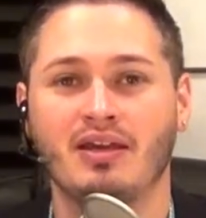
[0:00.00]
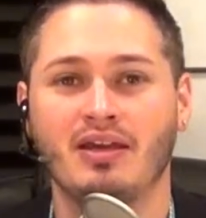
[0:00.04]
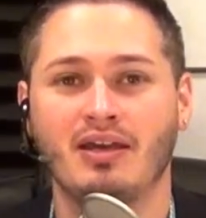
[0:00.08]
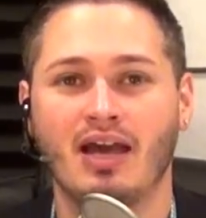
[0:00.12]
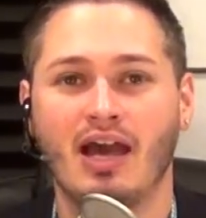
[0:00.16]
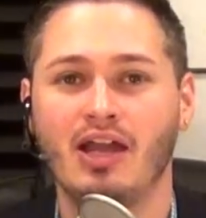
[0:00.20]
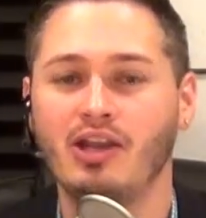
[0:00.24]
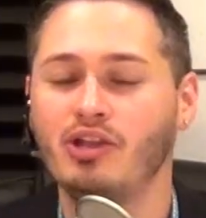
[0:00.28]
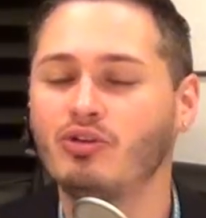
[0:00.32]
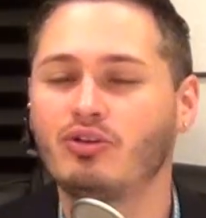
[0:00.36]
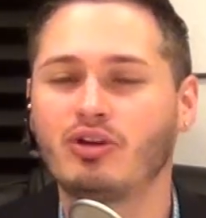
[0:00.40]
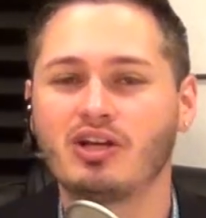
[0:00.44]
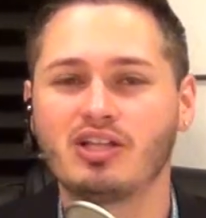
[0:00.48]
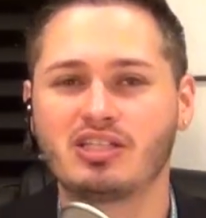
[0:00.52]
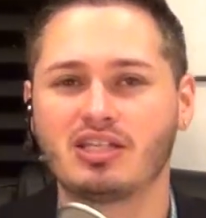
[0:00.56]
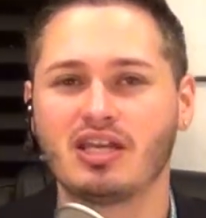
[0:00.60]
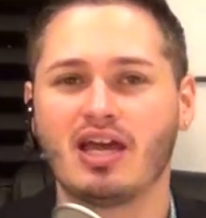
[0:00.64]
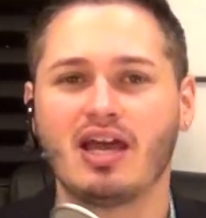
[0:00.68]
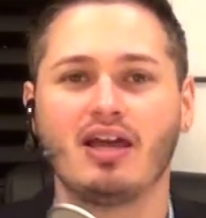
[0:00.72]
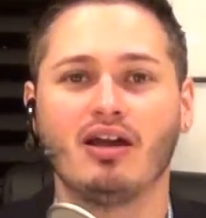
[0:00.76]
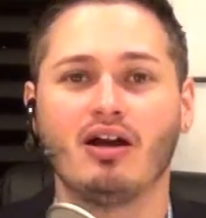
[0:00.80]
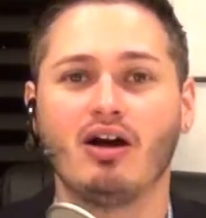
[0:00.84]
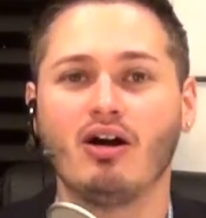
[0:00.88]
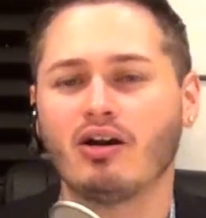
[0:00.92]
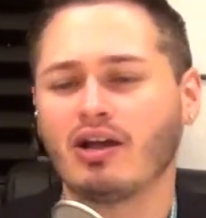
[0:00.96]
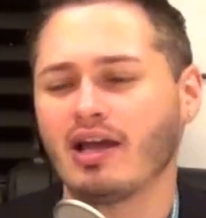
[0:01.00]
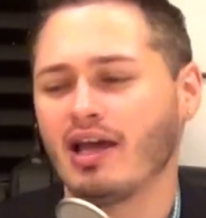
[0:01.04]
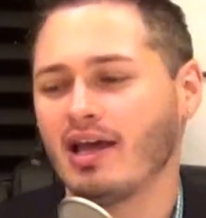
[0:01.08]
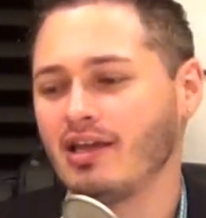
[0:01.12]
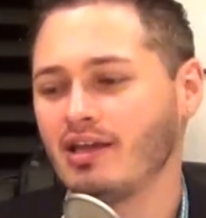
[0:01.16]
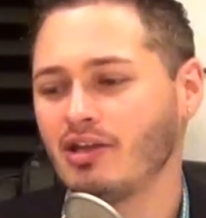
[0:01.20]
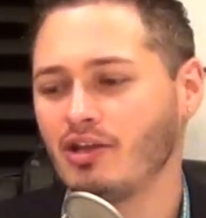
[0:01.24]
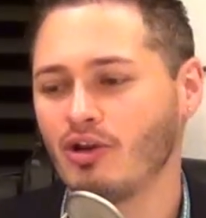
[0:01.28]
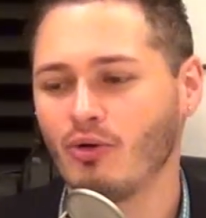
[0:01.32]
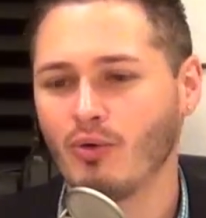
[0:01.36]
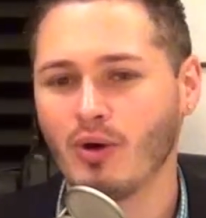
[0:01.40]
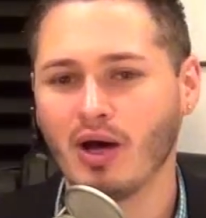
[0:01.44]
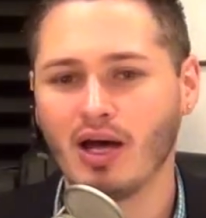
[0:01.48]
And you could say, okay,
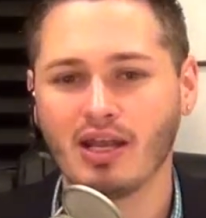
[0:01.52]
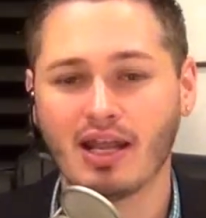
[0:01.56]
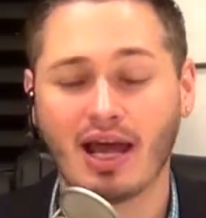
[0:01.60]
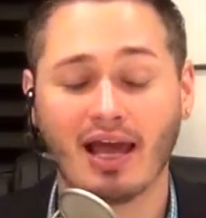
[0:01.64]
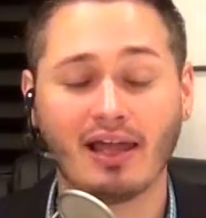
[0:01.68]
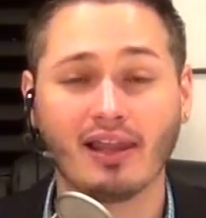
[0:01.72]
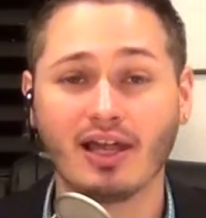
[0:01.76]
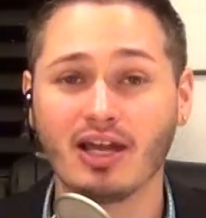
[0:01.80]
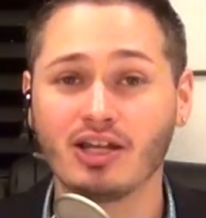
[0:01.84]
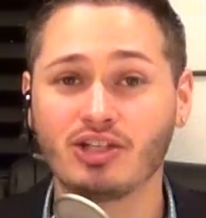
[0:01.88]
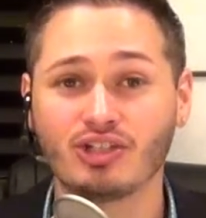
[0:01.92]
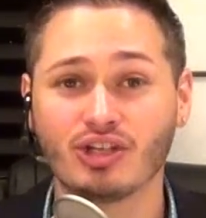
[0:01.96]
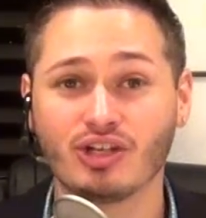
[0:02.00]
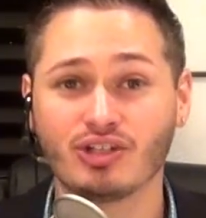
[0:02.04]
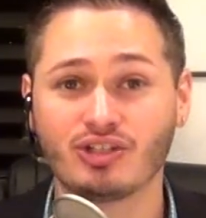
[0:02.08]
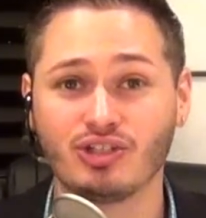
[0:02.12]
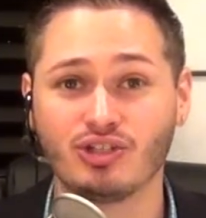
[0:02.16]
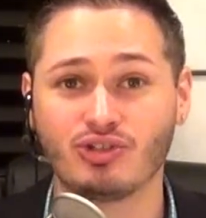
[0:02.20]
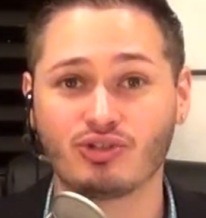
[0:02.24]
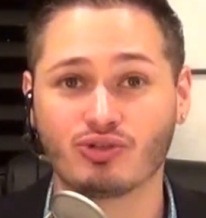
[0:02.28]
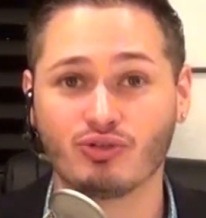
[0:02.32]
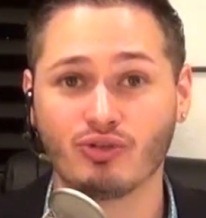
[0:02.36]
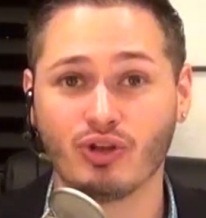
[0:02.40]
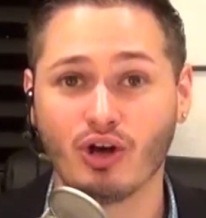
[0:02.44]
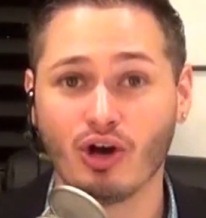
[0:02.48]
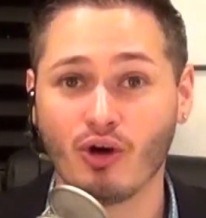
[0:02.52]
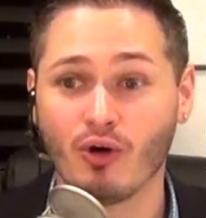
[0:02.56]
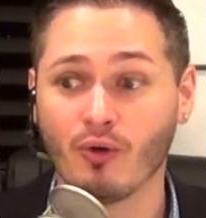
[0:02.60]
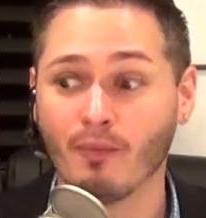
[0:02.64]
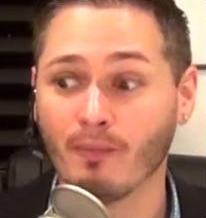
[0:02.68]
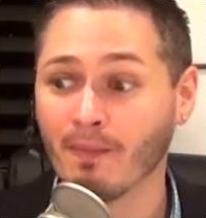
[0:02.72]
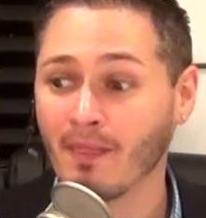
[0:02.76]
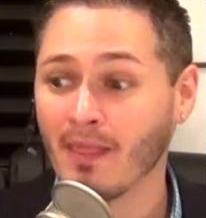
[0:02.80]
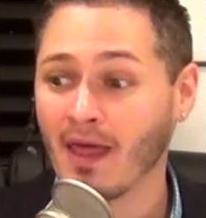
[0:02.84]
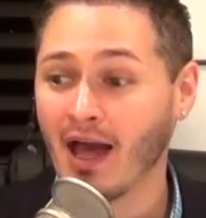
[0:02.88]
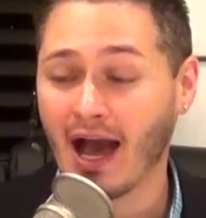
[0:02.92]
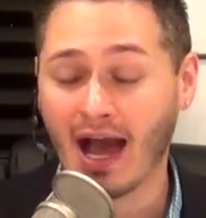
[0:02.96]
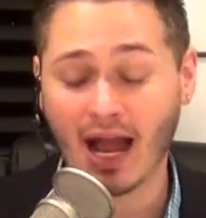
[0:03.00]
you know what? I like Justin Trudeau.
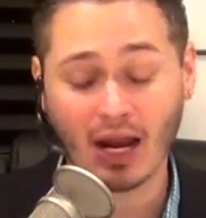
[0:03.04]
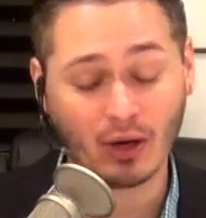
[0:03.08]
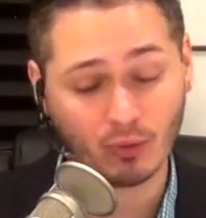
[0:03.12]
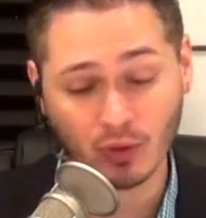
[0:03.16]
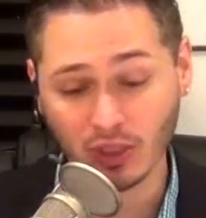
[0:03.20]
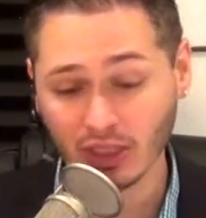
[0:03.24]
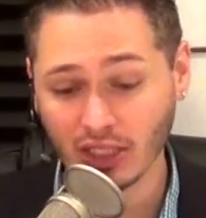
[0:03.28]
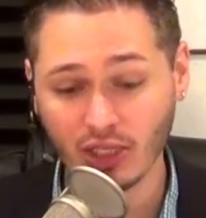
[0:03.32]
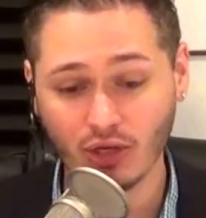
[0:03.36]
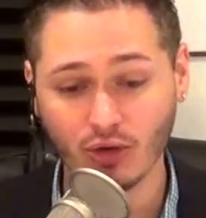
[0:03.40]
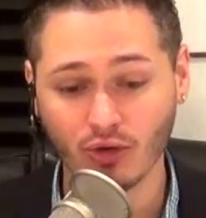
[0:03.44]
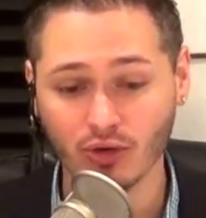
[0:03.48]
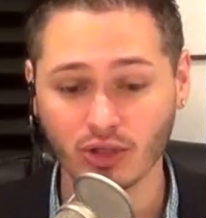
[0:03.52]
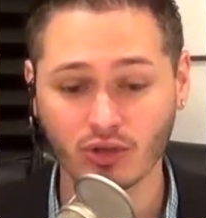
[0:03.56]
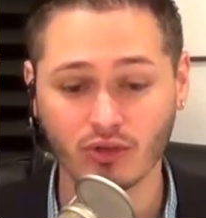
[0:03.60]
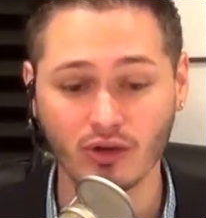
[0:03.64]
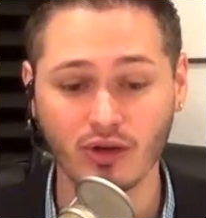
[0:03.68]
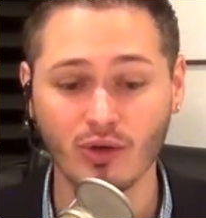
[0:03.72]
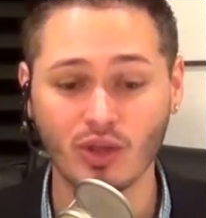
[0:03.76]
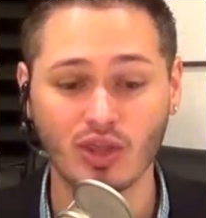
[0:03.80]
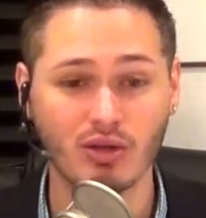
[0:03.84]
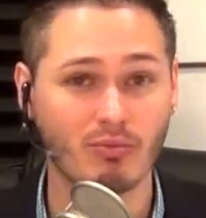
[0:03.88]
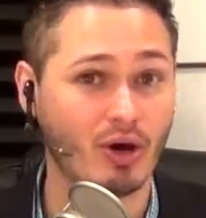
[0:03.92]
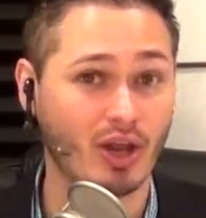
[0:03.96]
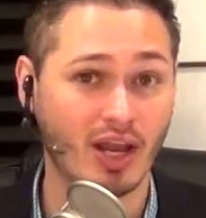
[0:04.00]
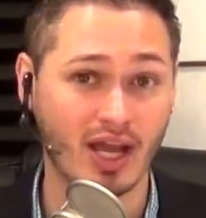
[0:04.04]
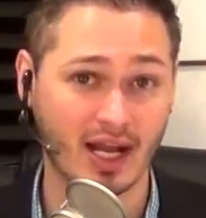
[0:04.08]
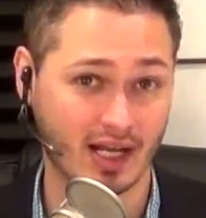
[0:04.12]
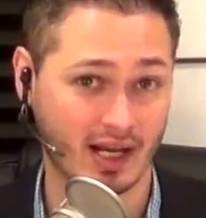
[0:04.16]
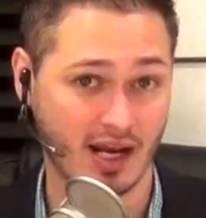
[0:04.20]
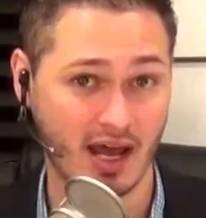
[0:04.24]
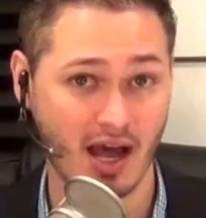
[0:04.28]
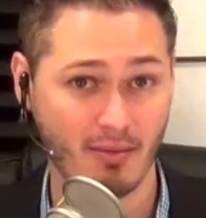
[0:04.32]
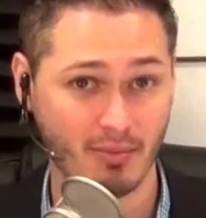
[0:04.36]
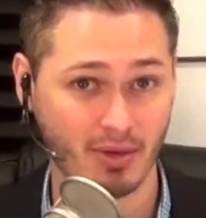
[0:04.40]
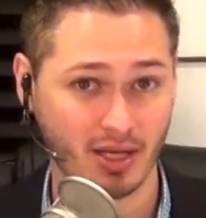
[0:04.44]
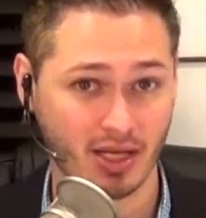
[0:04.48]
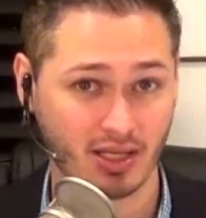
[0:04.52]
I really don't agree with him on
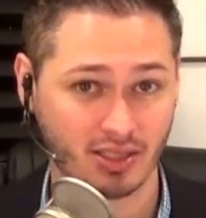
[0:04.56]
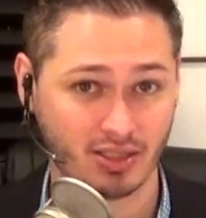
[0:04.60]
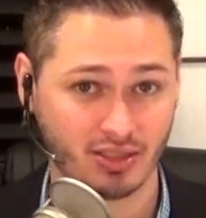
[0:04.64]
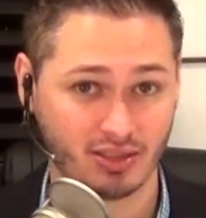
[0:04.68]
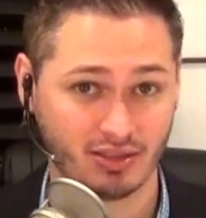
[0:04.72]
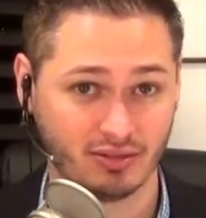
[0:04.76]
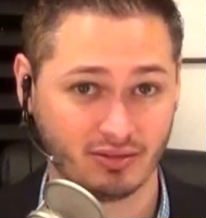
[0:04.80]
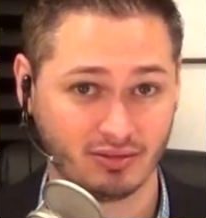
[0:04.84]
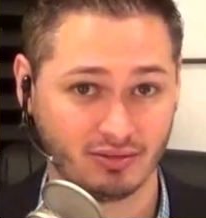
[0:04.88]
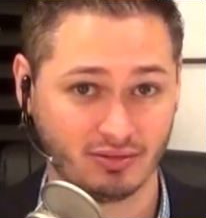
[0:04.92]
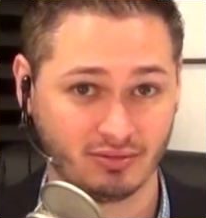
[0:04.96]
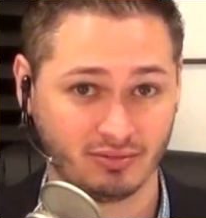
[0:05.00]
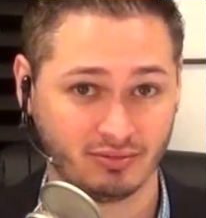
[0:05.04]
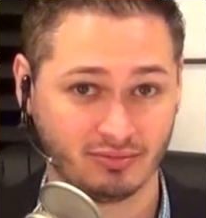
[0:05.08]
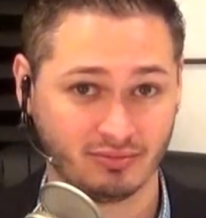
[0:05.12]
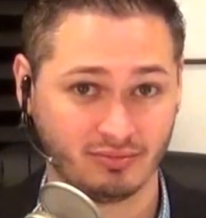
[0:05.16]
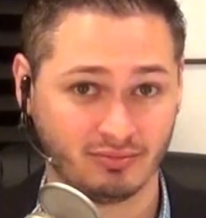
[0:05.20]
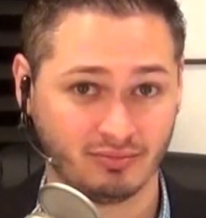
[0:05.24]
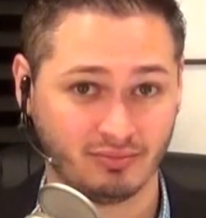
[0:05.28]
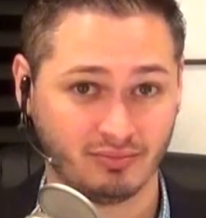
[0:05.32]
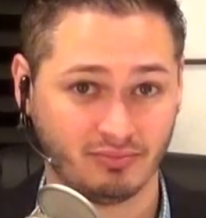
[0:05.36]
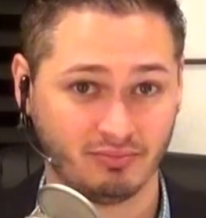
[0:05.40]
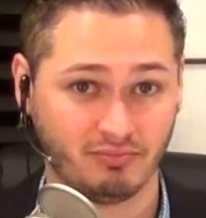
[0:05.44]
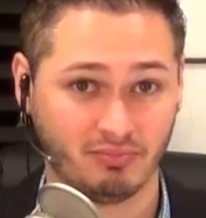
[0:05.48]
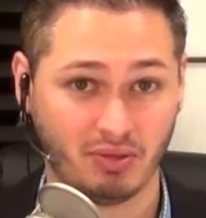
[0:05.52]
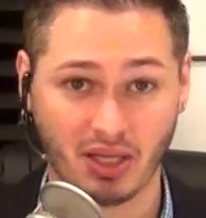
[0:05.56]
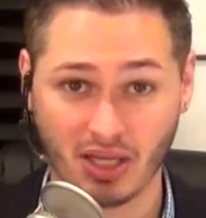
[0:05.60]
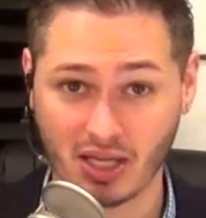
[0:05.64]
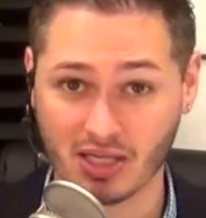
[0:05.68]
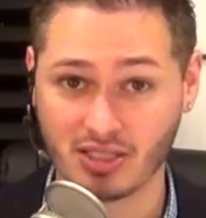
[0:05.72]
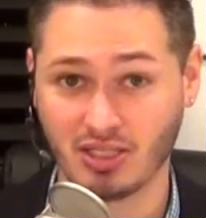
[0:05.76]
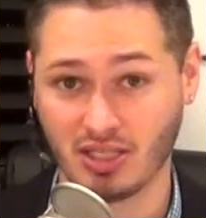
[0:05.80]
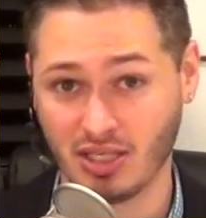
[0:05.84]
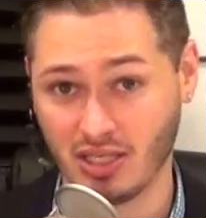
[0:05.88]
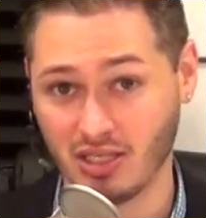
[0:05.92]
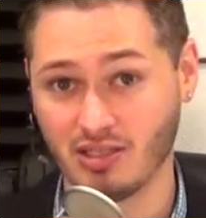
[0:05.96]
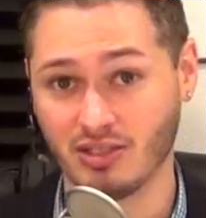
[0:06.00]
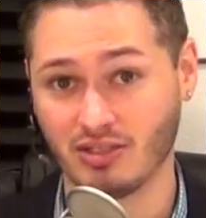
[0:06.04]
economics
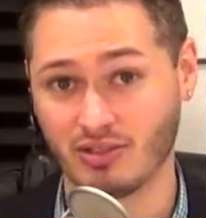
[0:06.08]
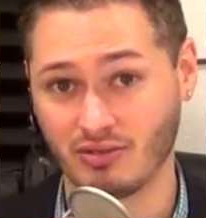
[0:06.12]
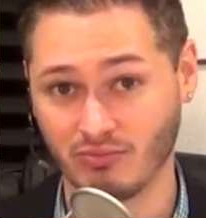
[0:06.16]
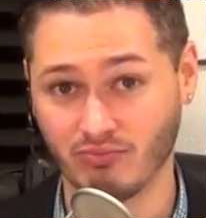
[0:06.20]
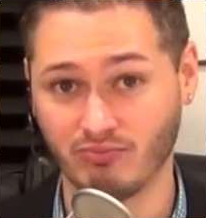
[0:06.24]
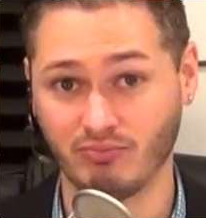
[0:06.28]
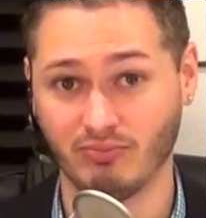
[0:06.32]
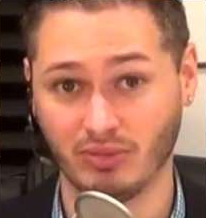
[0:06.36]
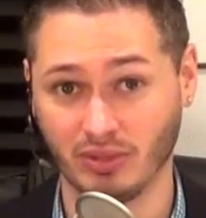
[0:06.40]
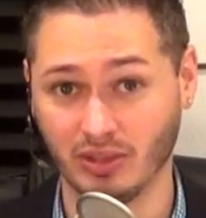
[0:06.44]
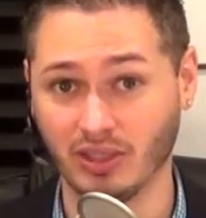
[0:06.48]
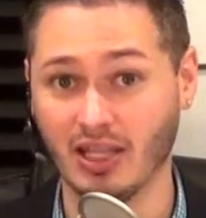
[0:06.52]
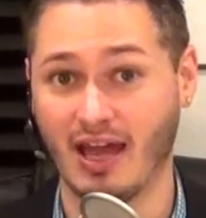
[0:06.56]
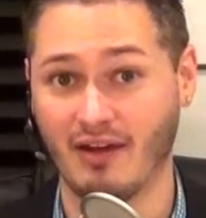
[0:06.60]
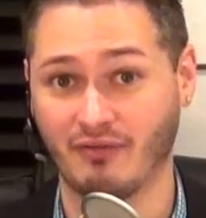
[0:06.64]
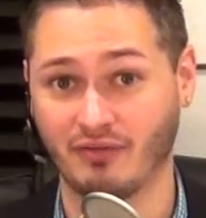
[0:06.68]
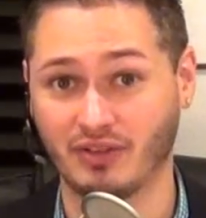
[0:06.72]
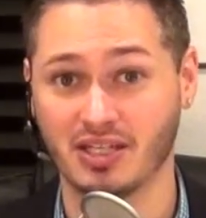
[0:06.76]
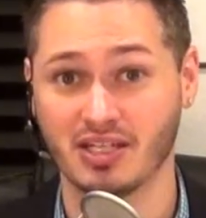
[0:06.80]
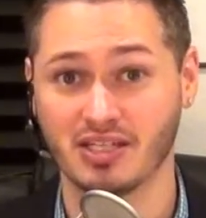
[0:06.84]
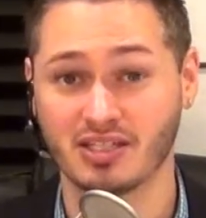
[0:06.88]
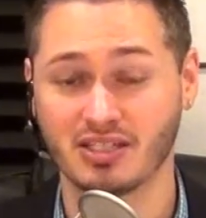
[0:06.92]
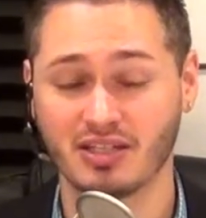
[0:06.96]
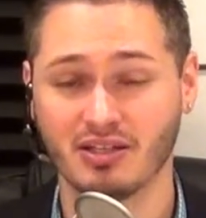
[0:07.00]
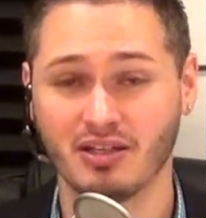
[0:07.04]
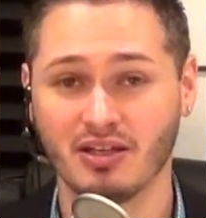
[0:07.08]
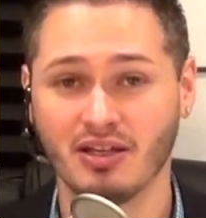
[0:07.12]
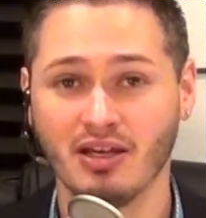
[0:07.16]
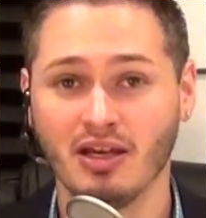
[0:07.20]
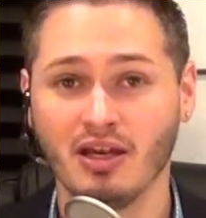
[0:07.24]
because he's leftist.